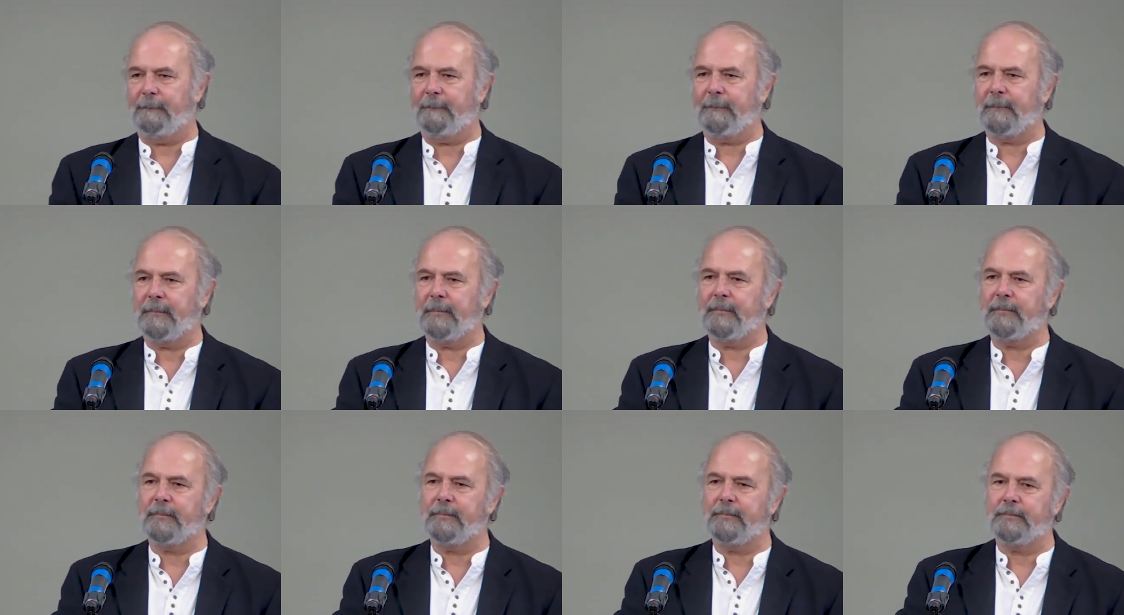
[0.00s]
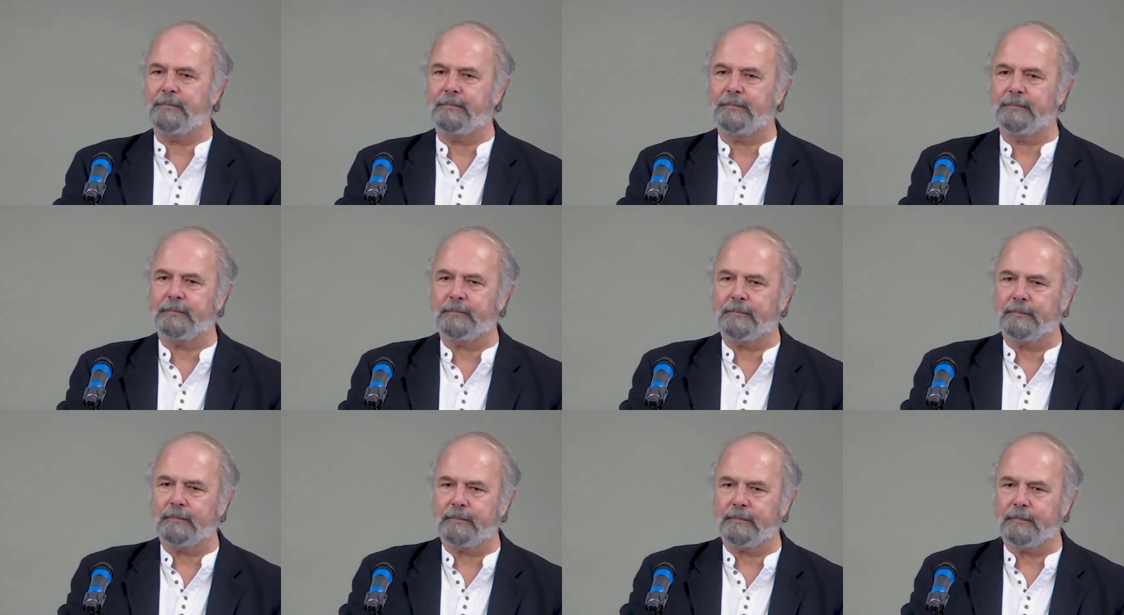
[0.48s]

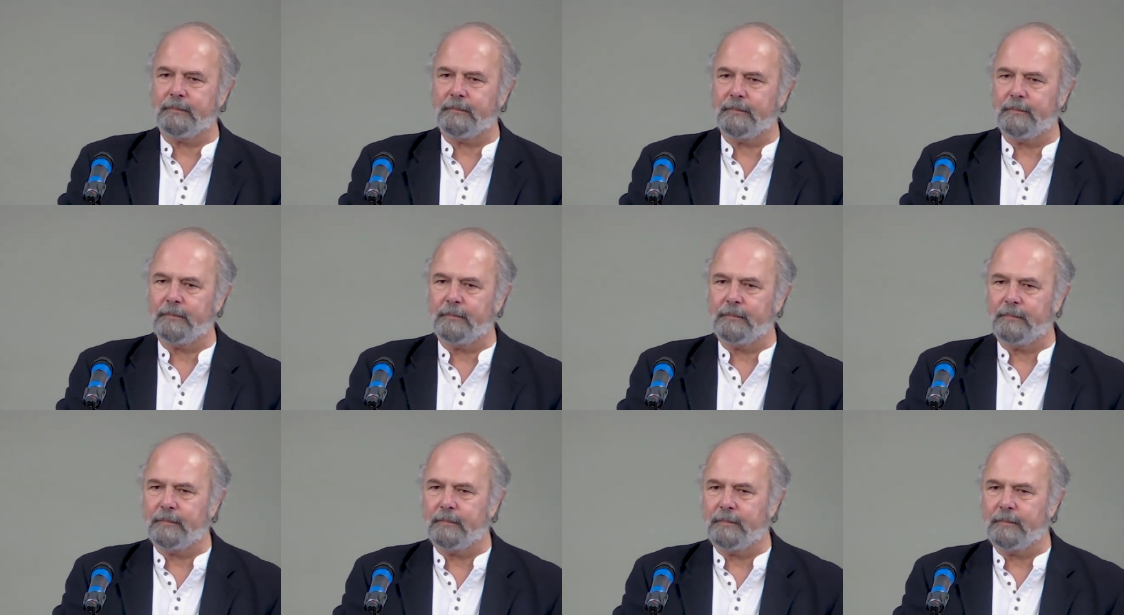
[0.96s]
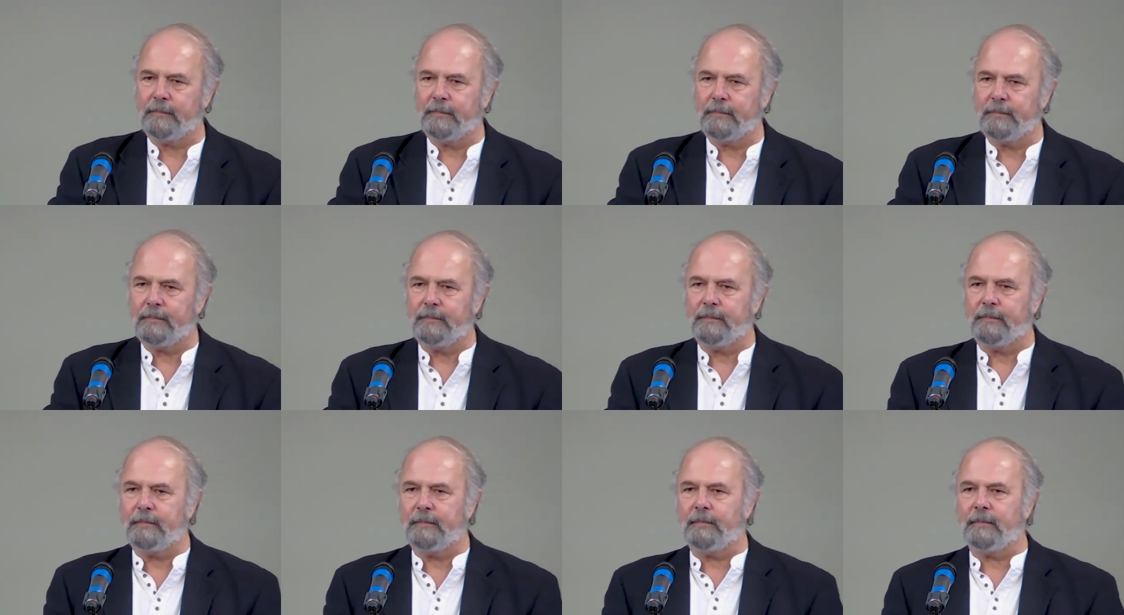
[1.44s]

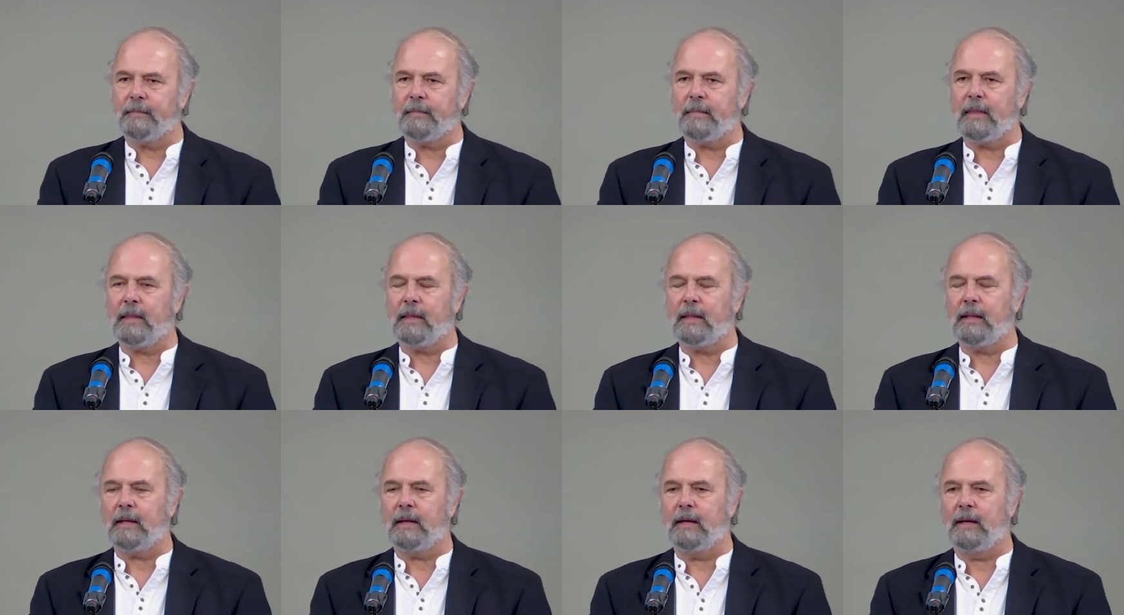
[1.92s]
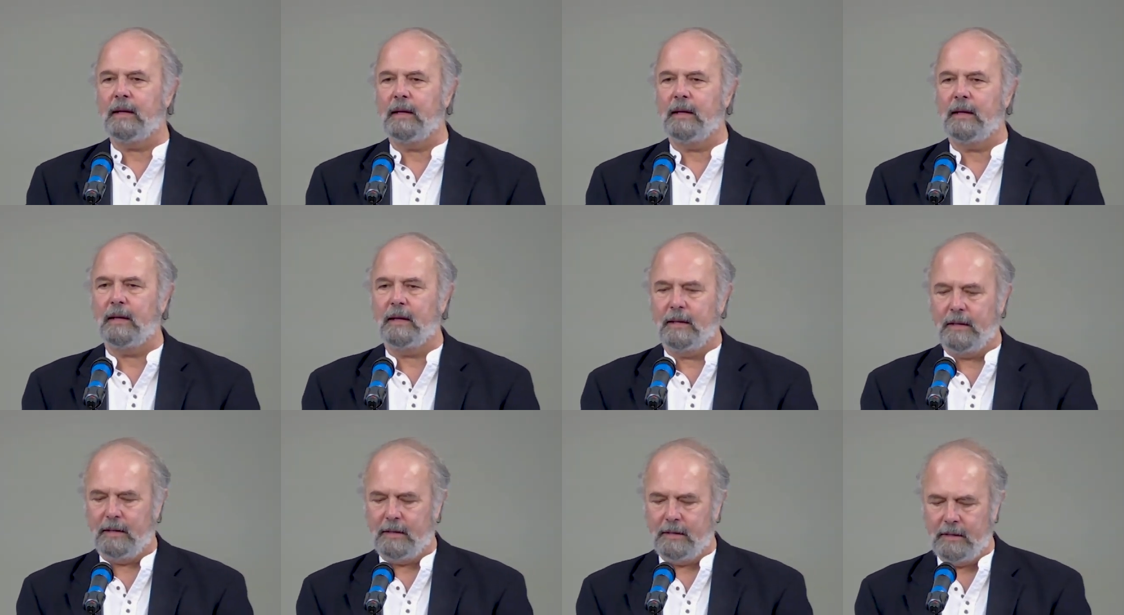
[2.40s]

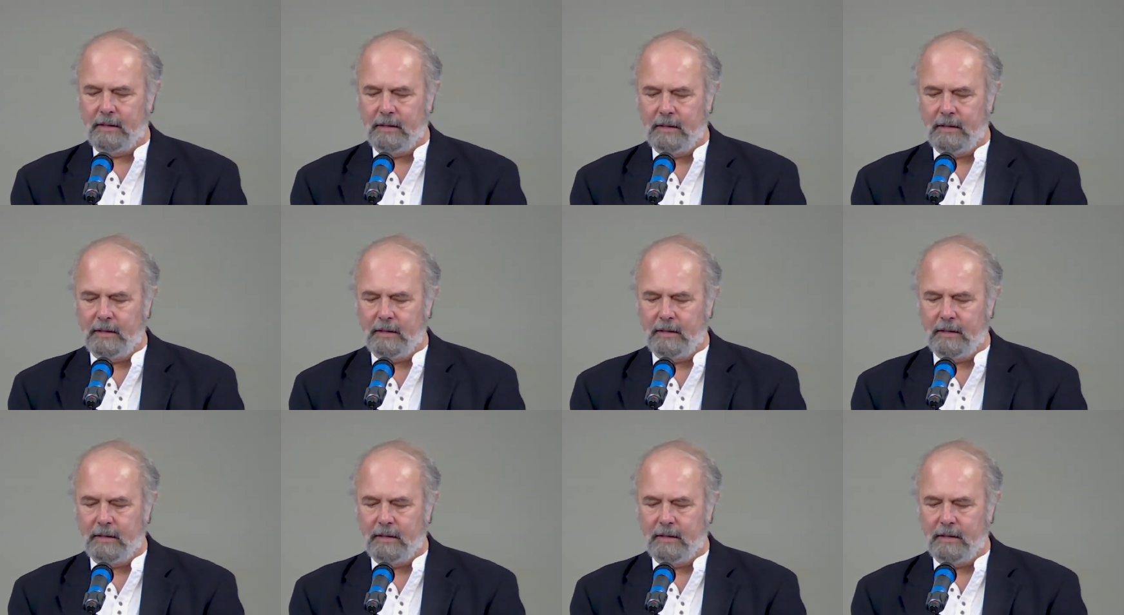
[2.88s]
[no speech]